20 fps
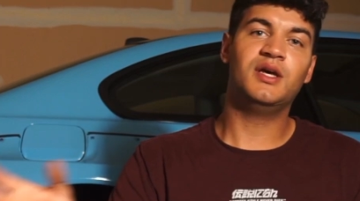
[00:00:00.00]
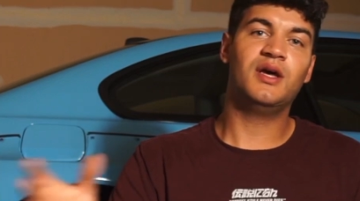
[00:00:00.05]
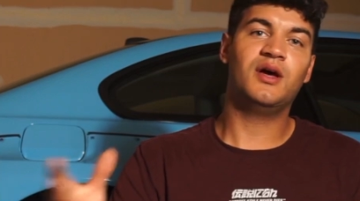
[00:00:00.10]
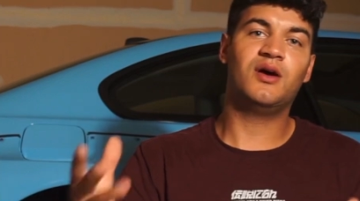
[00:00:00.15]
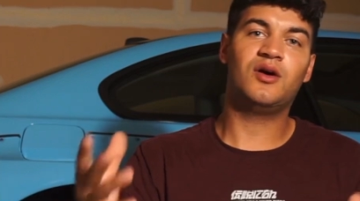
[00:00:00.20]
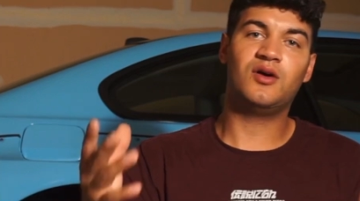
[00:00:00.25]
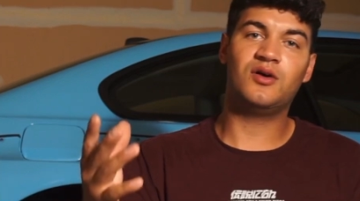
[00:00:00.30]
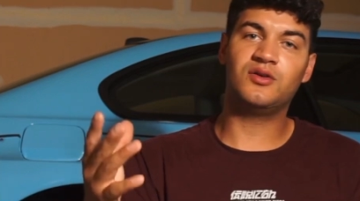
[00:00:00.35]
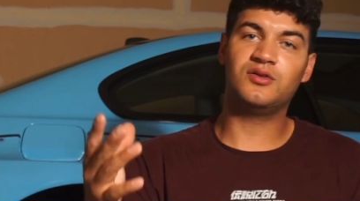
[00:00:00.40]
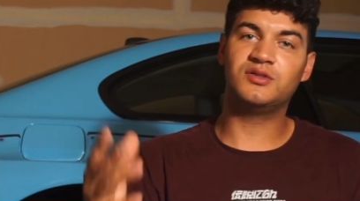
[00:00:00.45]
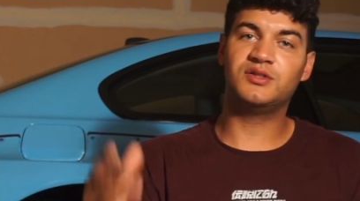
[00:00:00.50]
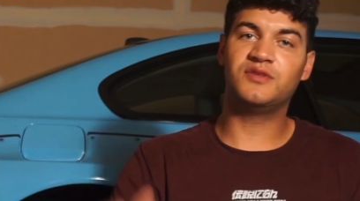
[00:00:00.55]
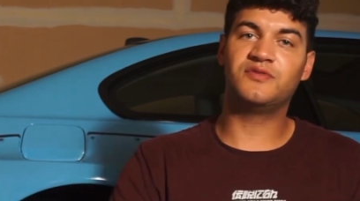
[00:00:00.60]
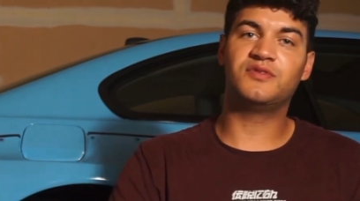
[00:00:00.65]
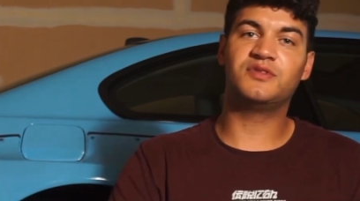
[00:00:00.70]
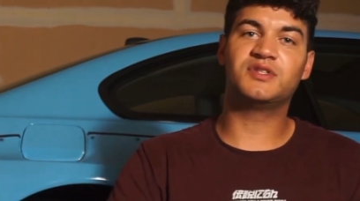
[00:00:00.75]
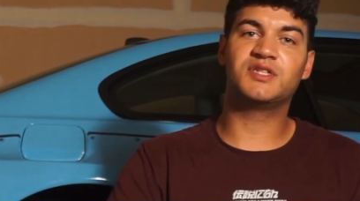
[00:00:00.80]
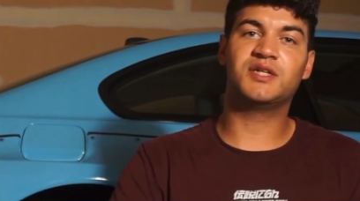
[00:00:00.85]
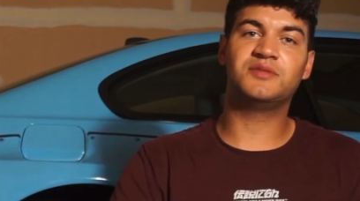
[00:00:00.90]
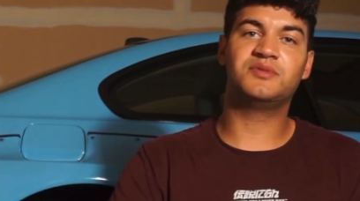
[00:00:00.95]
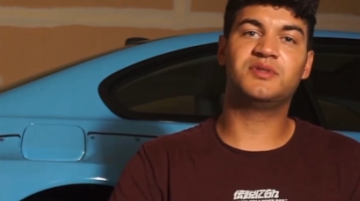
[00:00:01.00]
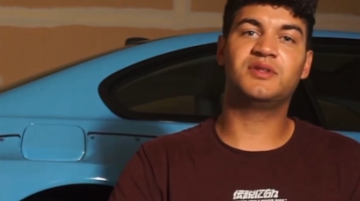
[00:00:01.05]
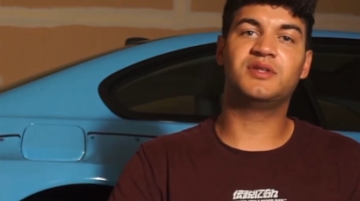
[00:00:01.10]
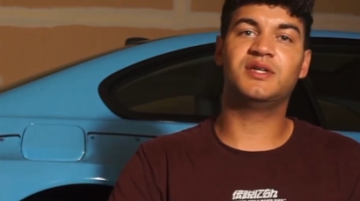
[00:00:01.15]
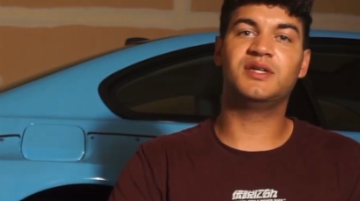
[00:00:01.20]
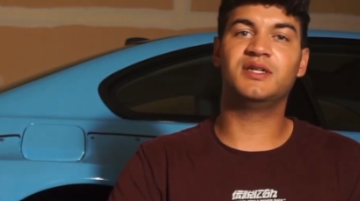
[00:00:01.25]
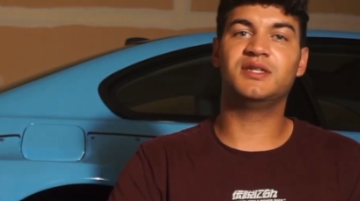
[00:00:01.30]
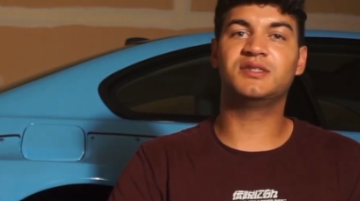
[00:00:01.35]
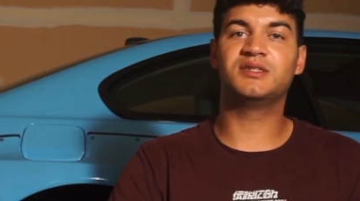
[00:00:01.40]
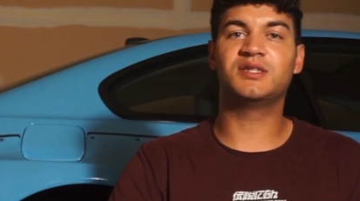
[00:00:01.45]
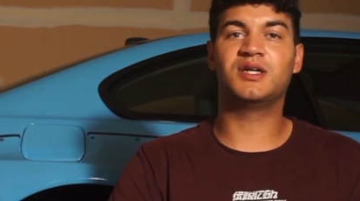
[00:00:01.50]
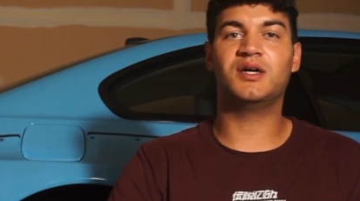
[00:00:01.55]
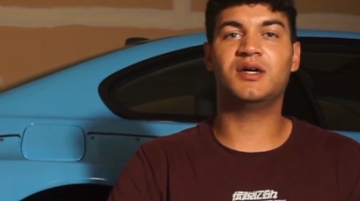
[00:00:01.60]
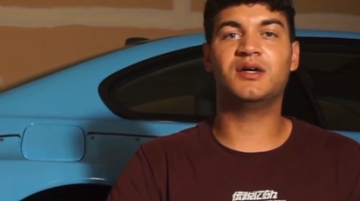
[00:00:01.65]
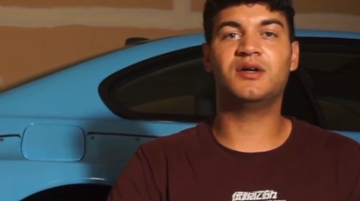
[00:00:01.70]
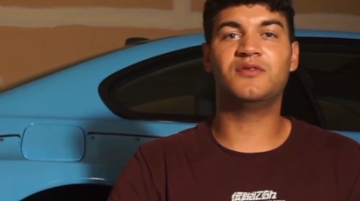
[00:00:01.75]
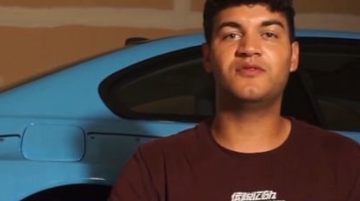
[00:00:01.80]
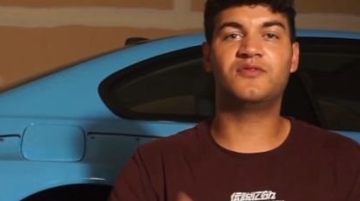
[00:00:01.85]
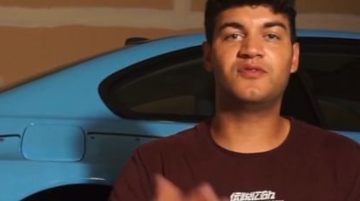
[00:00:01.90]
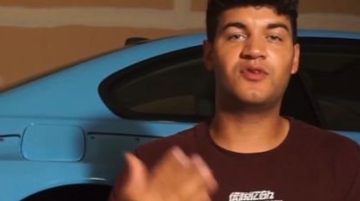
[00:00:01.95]
all different types of things
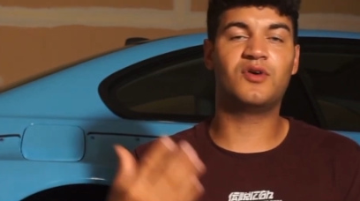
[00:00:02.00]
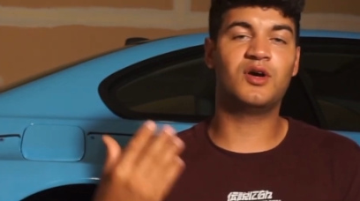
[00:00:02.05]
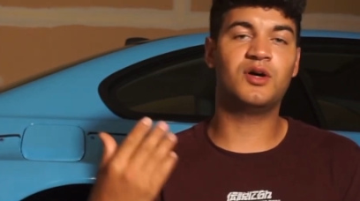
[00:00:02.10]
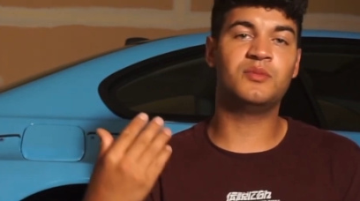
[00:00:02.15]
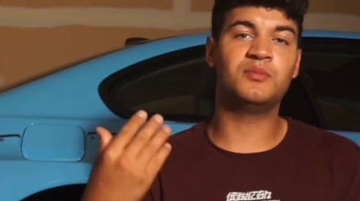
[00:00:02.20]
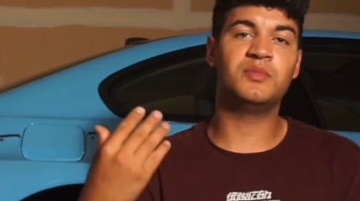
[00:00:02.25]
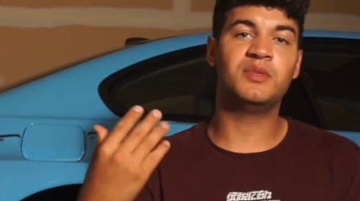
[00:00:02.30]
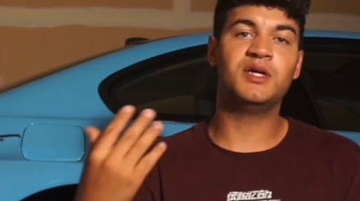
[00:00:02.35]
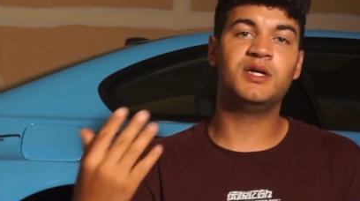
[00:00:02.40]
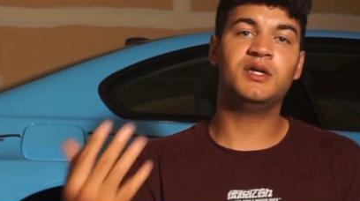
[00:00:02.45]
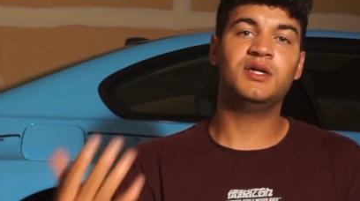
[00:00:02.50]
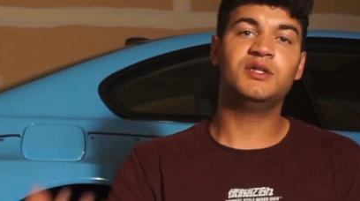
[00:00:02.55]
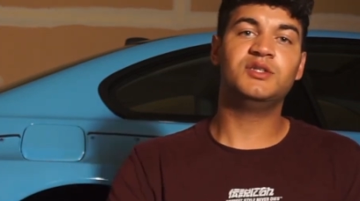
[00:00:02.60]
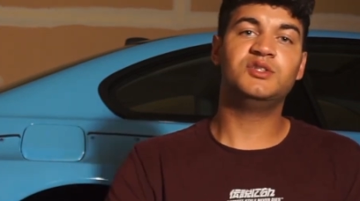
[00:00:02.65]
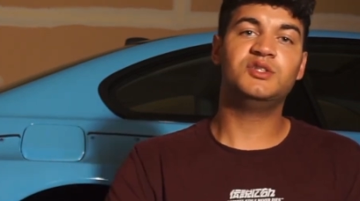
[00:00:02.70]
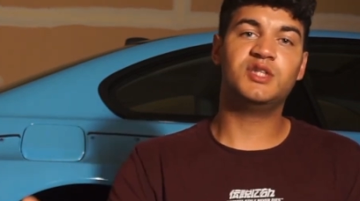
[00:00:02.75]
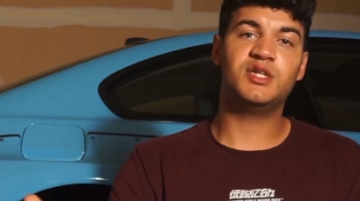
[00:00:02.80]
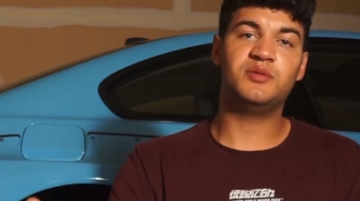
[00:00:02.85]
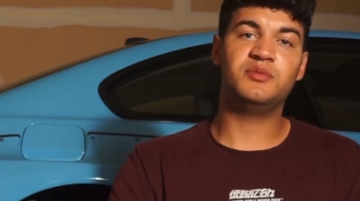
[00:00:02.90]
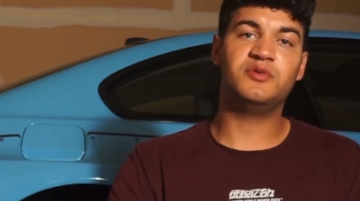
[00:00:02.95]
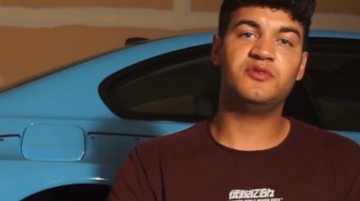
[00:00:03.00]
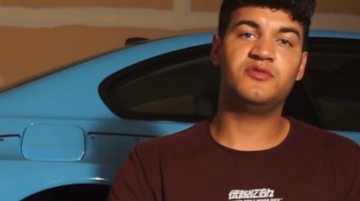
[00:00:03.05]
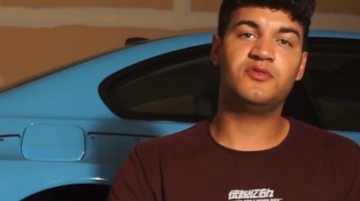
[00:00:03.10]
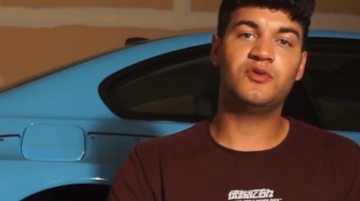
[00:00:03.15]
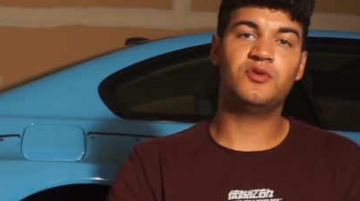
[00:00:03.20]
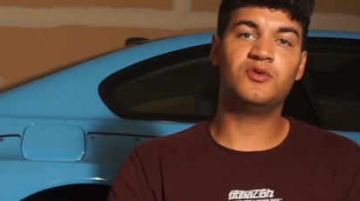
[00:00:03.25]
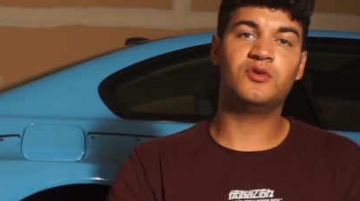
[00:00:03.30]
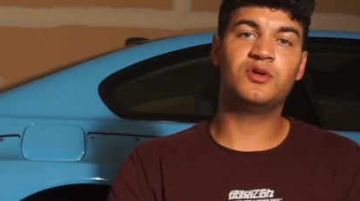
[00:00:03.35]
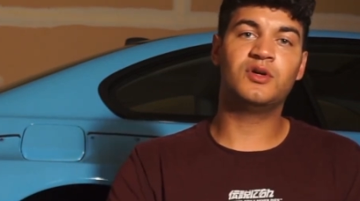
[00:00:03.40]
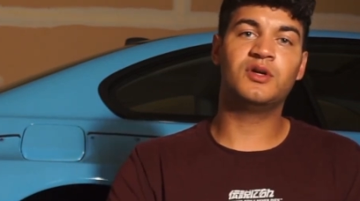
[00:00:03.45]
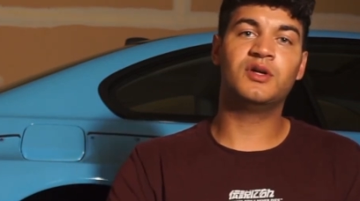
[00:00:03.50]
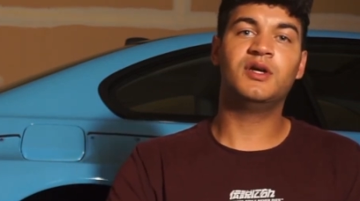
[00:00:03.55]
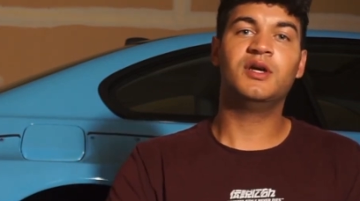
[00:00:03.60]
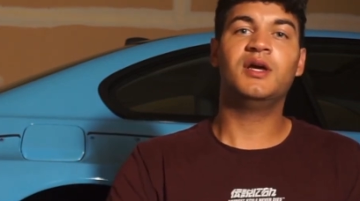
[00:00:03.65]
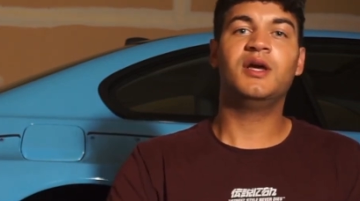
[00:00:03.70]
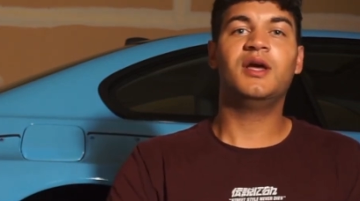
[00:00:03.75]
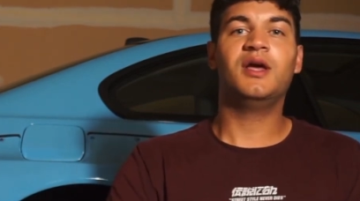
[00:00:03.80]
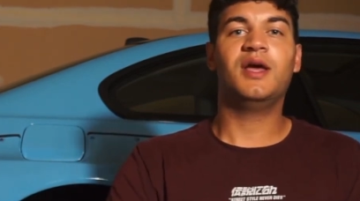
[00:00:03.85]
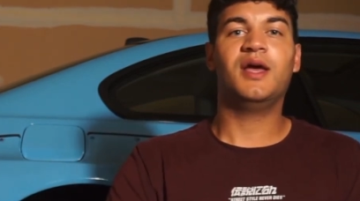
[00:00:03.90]
from JB4,